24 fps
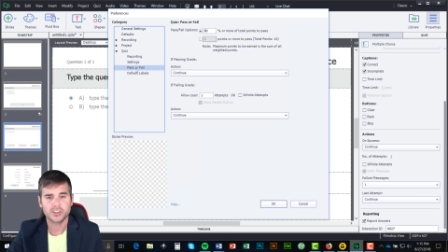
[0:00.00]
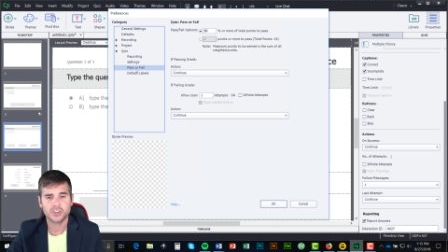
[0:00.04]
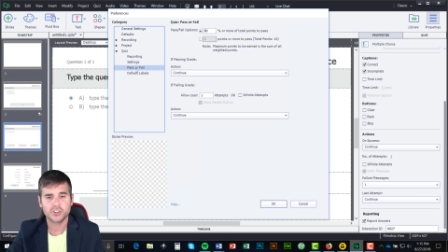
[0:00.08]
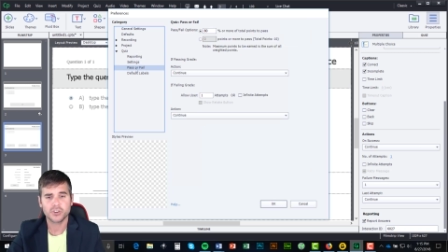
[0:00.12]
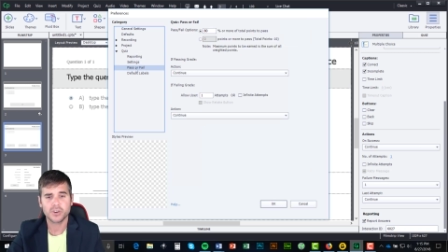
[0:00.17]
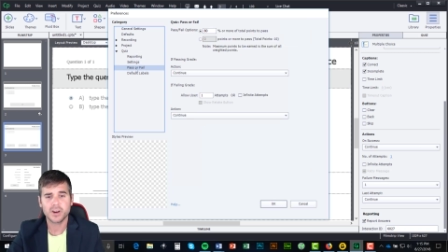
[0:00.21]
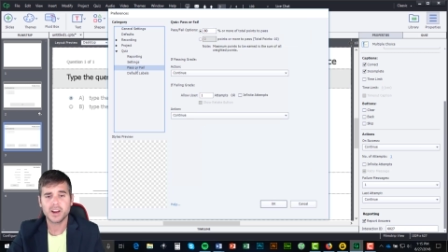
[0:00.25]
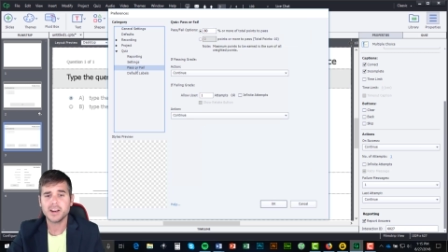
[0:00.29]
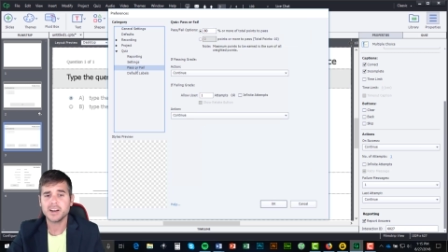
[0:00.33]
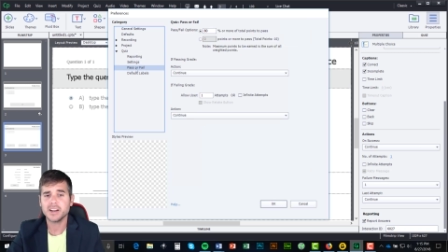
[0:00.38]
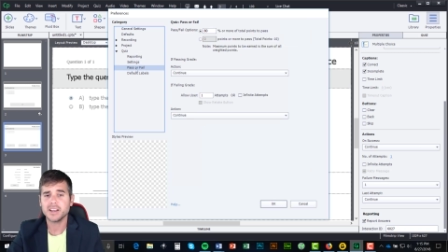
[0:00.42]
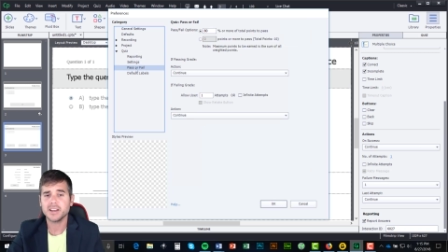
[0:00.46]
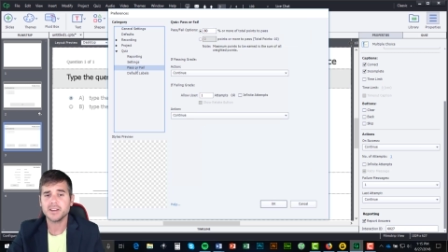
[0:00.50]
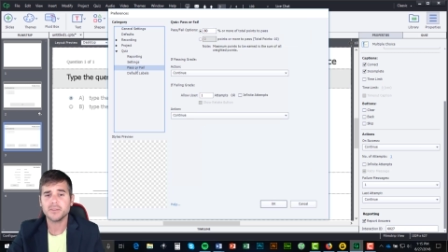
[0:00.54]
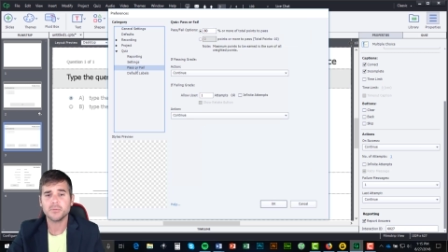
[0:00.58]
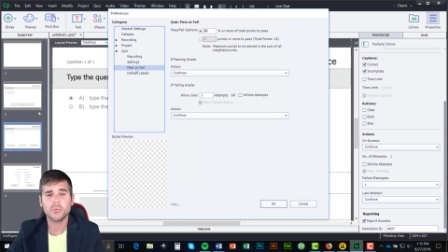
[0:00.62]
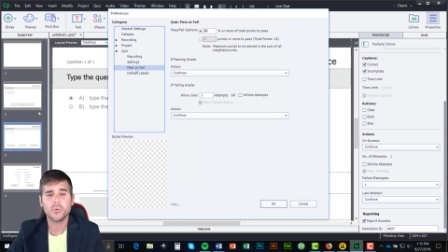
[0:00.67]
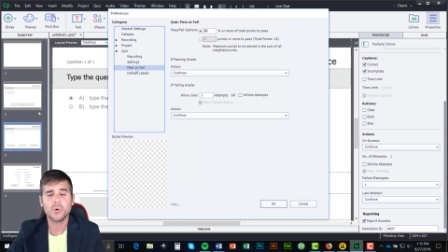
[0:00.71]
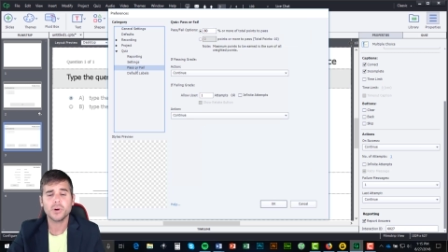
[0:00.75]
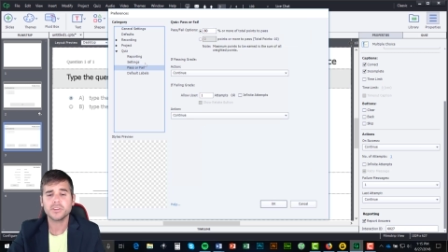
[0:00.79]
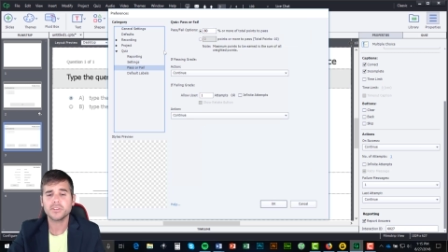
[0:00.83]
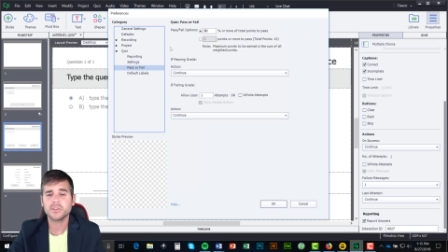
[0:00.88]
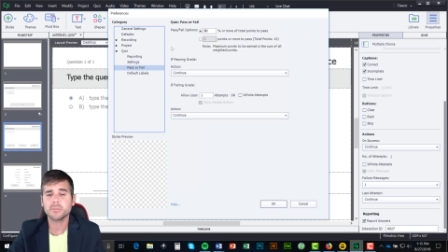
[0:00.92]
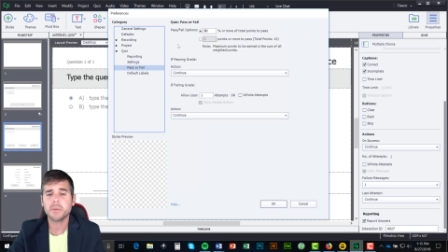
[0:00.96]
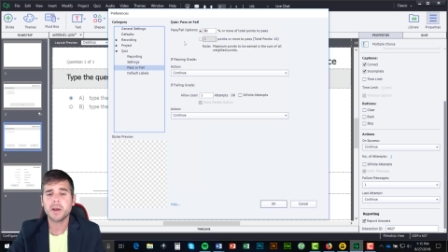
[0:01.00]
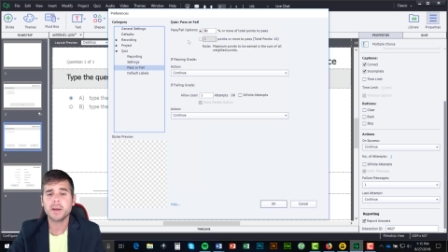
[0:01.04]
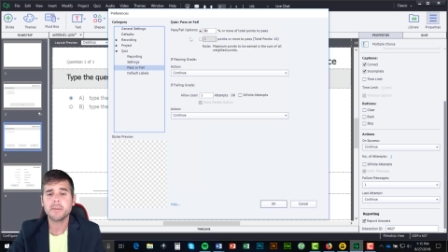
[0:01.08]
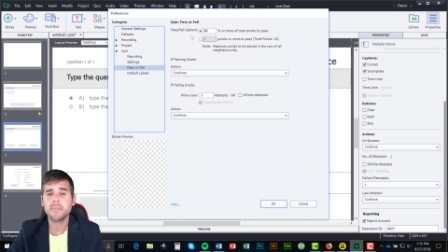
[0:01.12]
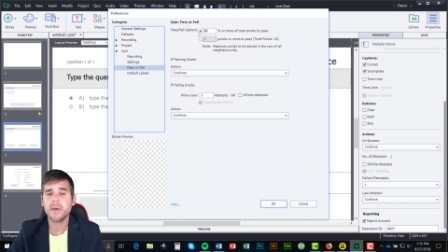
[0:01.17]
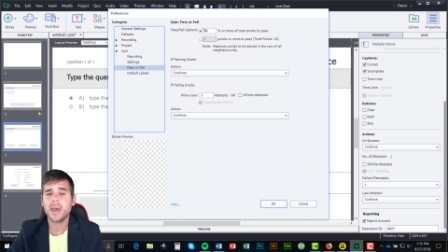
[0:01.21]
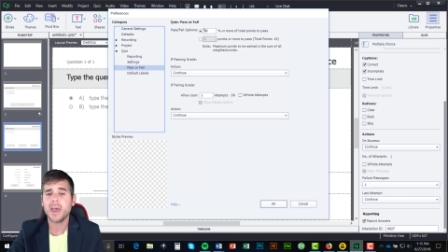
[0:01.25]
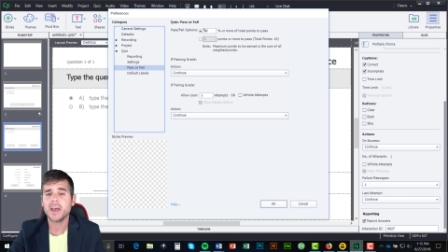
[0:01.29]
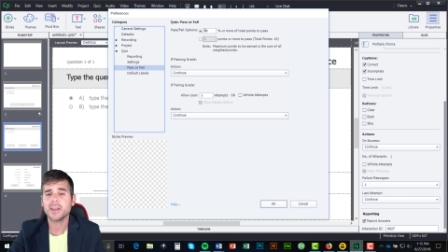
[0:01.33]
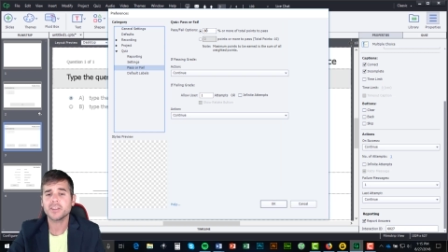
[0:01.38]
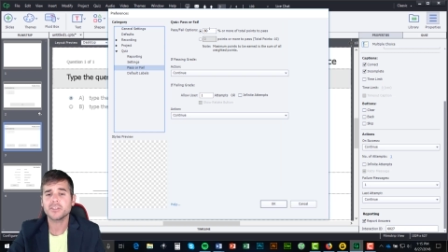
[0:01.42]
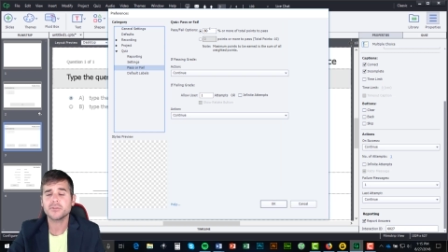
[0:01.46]
create it. What's my
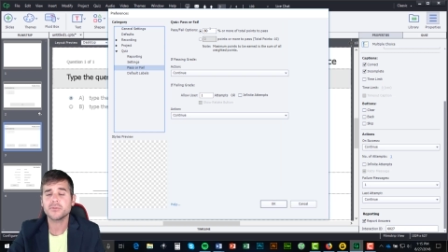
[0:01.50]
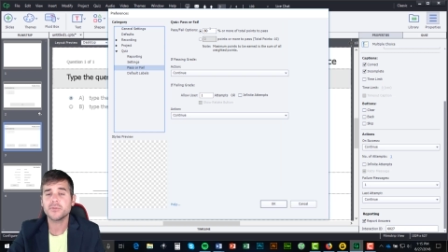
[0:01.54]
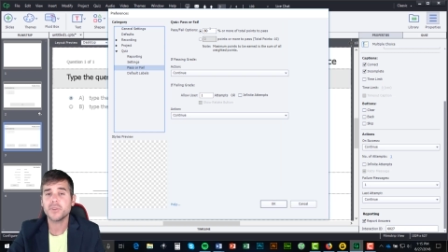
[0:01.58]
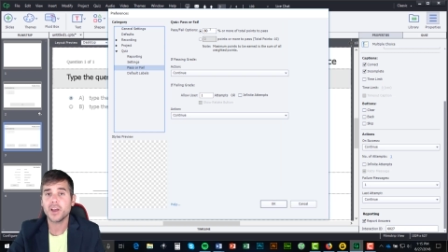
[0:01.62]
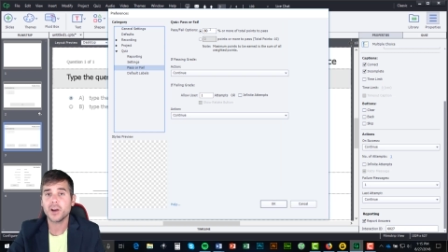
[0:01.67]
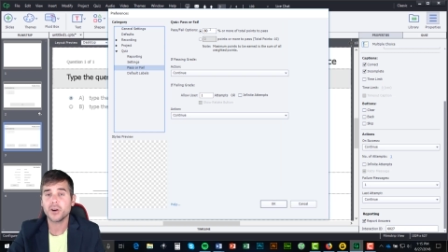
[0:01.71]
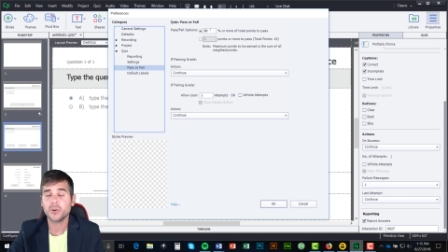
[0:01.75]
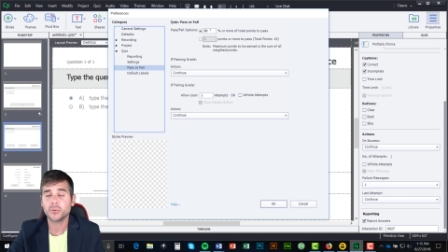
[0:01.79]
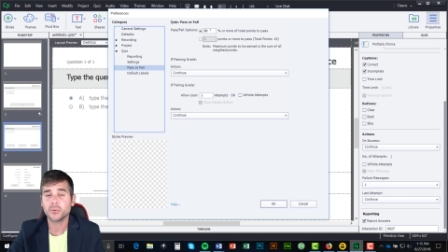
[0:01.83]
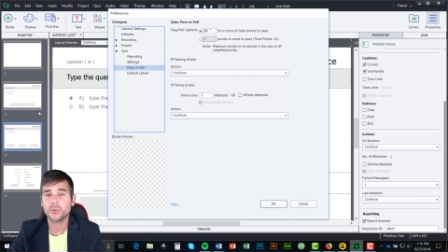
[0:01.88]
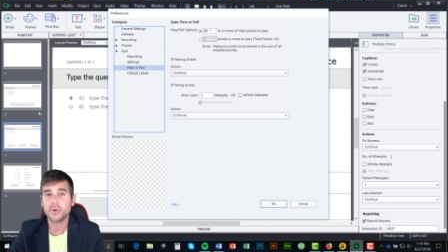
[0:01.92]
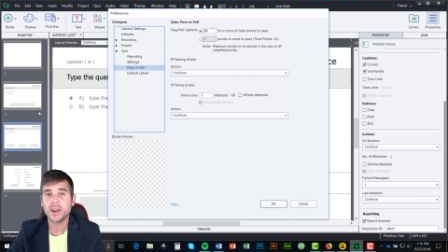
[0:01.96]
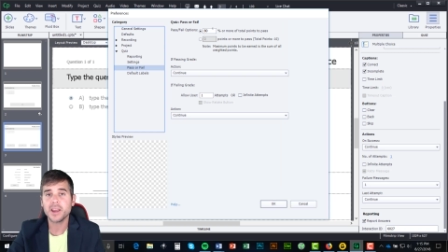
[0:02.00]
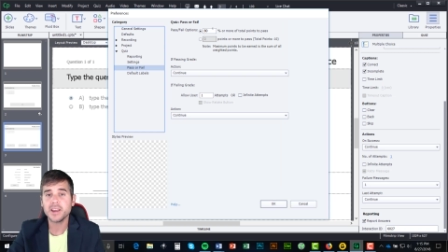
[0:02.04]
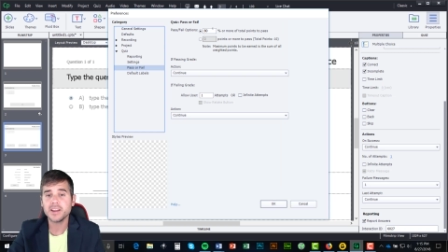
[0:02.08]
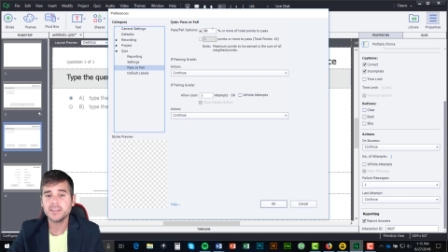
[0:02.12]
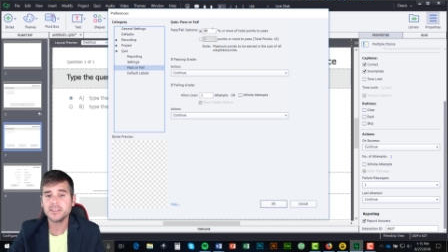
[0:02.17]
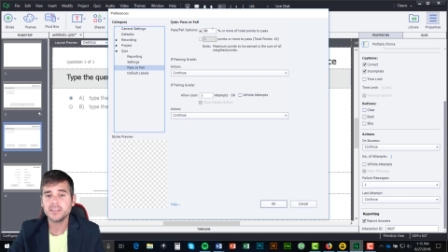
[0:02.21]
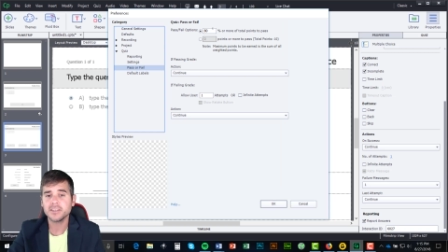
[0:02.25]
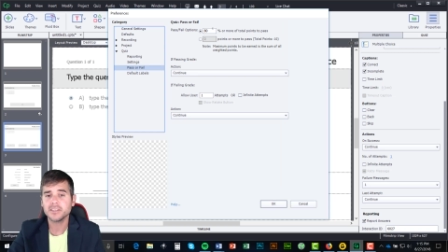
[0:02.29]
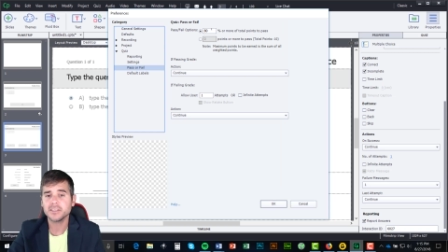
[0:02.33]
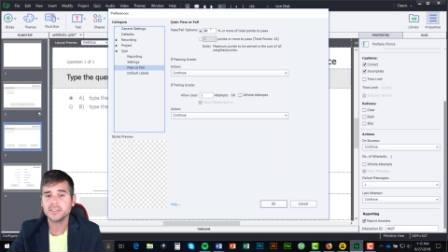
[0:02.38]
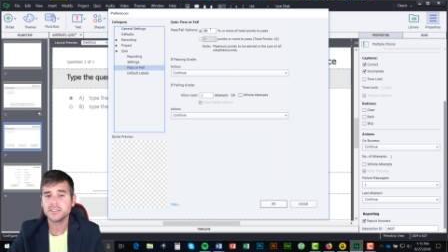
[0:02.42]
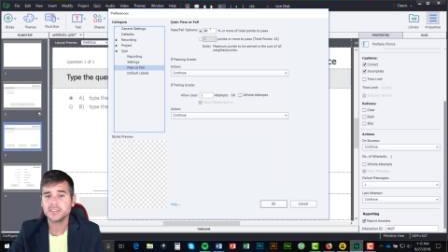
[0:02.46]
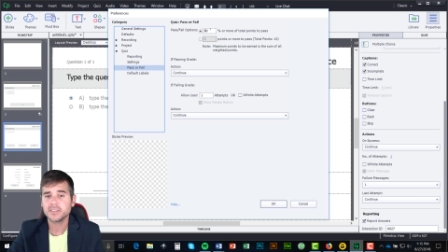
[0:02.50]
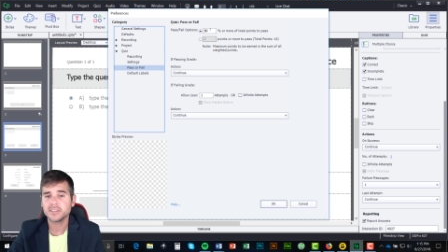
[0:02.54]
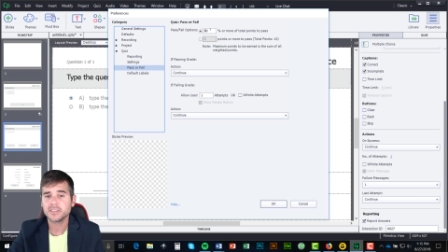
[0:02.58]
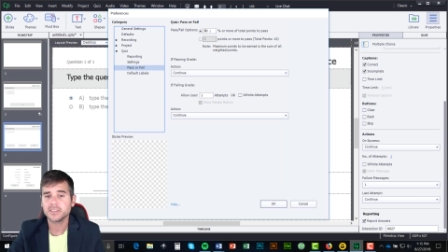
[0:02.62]
pass fail rate?